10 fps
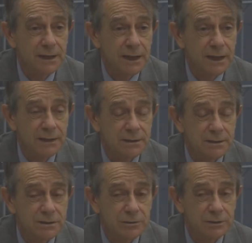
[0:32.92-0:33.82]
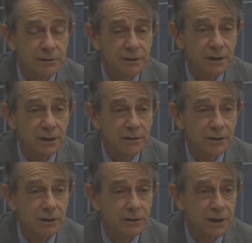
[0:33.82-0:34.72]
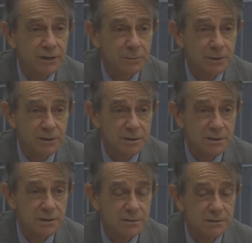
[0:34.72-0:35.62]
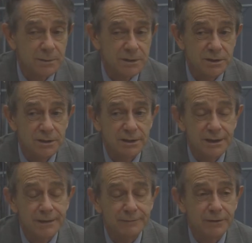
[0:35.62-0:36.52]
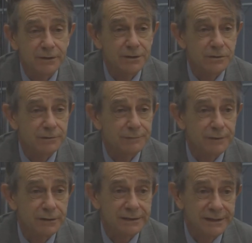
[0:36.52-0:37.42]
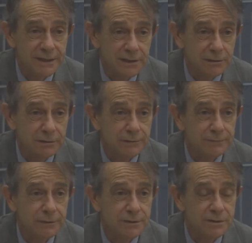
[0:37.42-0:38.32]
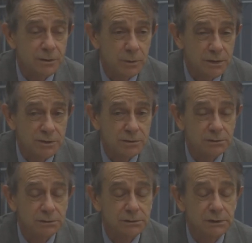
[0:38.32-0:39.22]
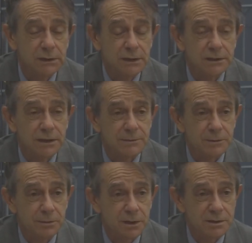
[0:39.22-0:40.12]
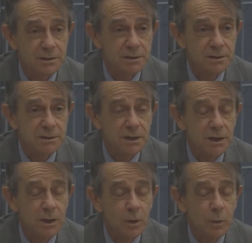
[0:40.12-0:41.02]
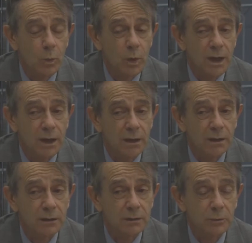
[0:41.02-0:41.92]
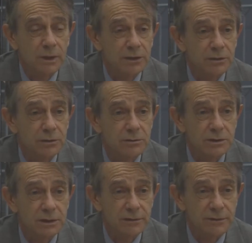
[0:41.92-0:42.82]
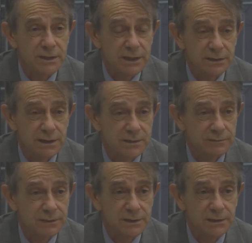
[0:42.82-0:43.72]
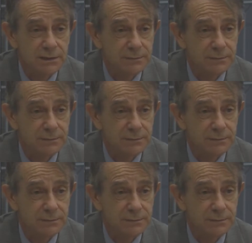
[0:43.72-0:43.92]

And so there are a lot of processes, especially very linear, very sequential types of processes where we can use a lot of the techniques of LEAN.